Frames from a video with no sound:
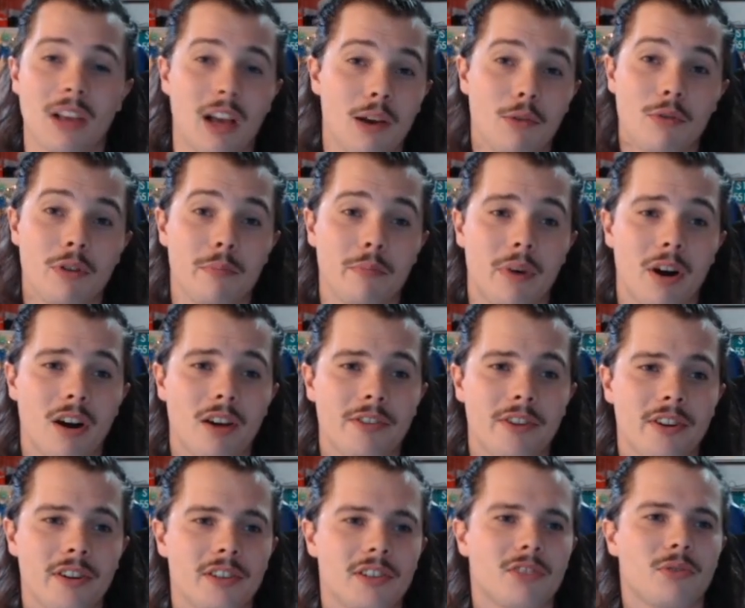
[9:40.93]
I wouldn't
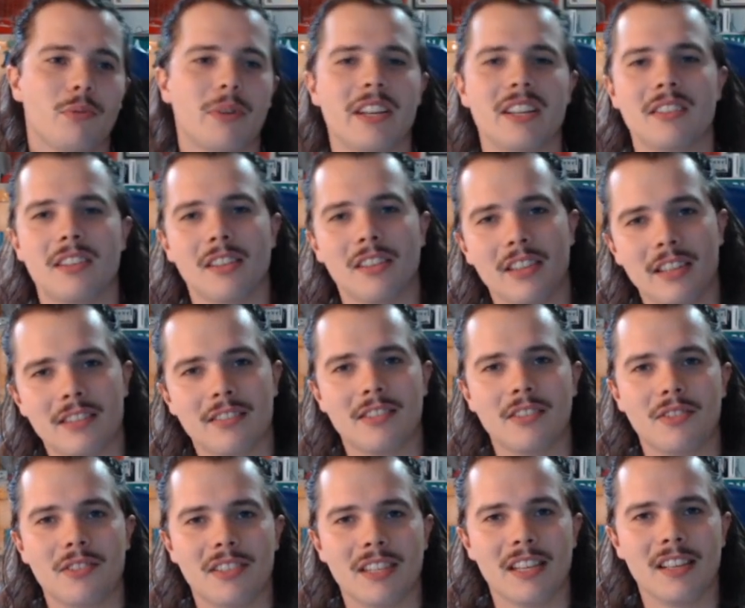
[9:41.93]
bother. Just wait until it hits
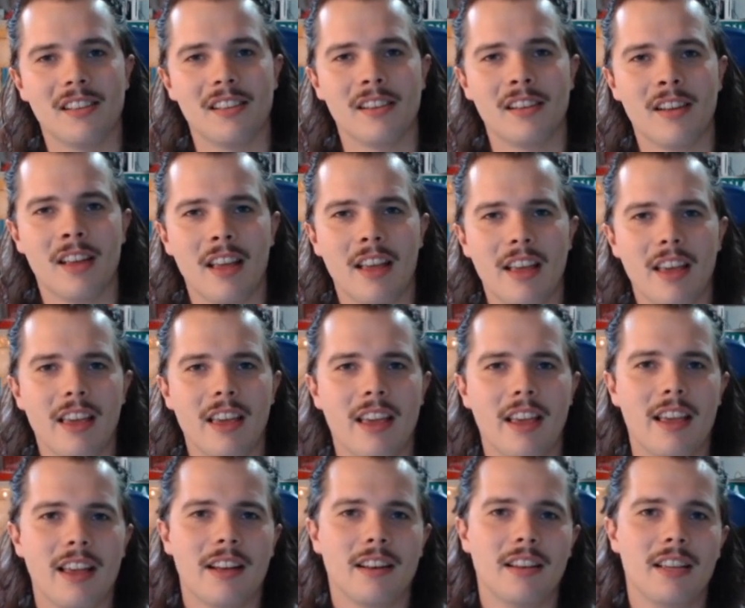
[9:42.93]
New Zealand
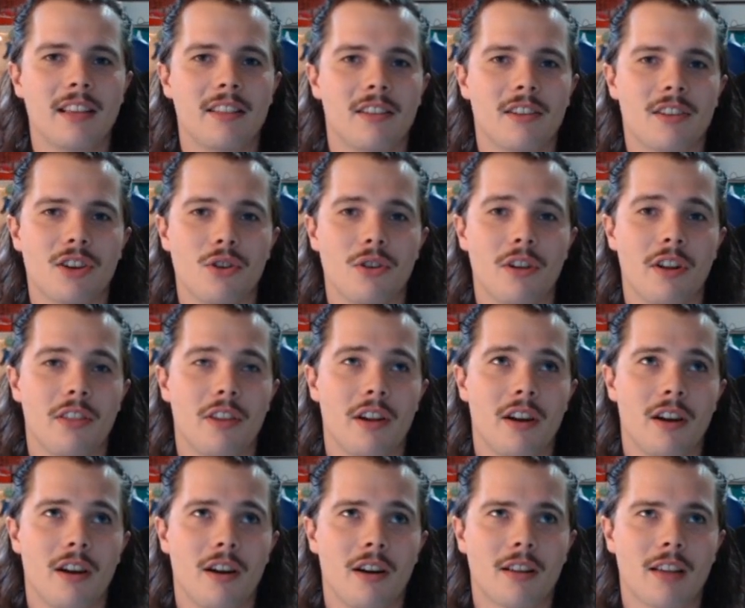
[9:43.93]
and either go to
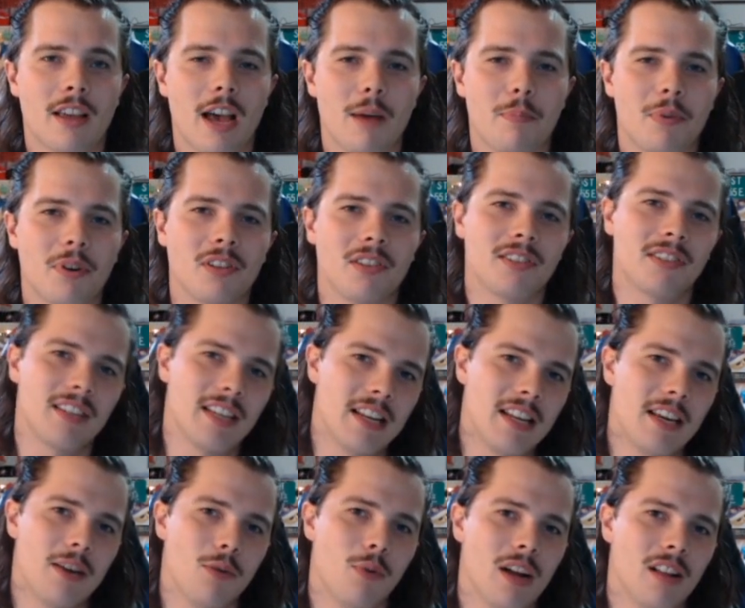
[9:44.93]
their capital
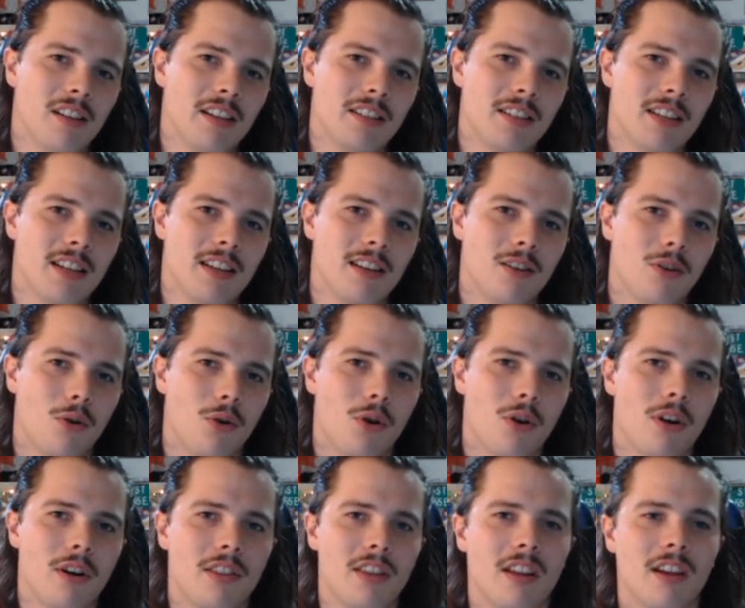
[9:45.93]
city, Wellington,
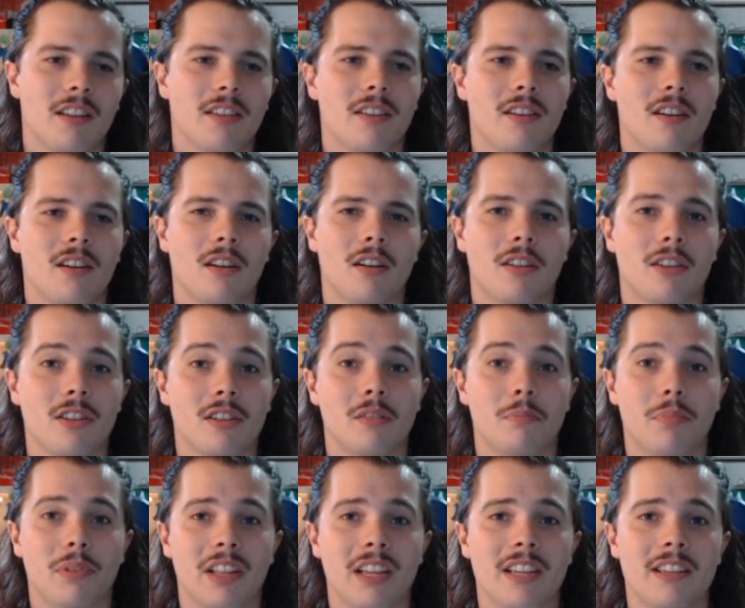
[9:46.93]
or the other
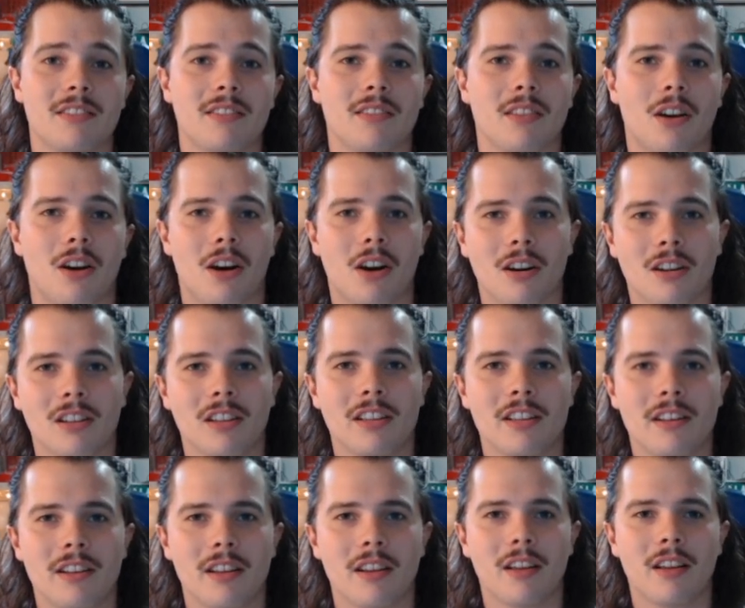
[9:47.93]
good place,
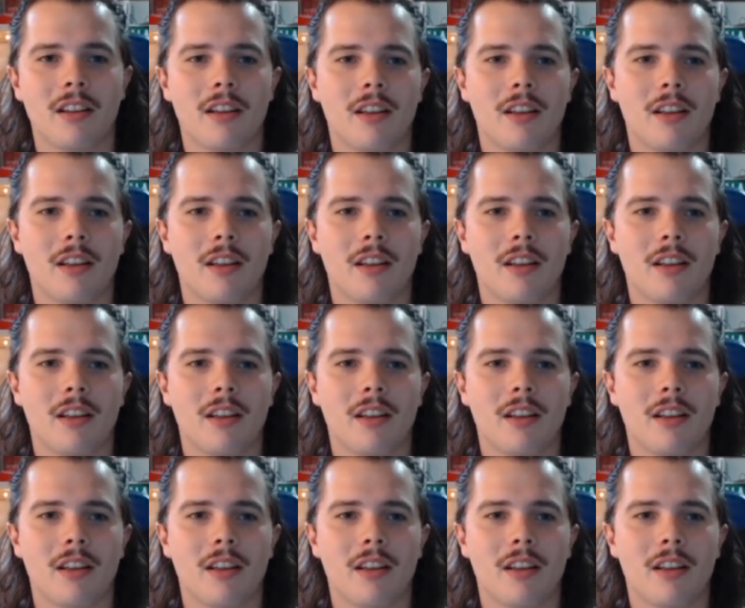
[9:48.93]
Auckland.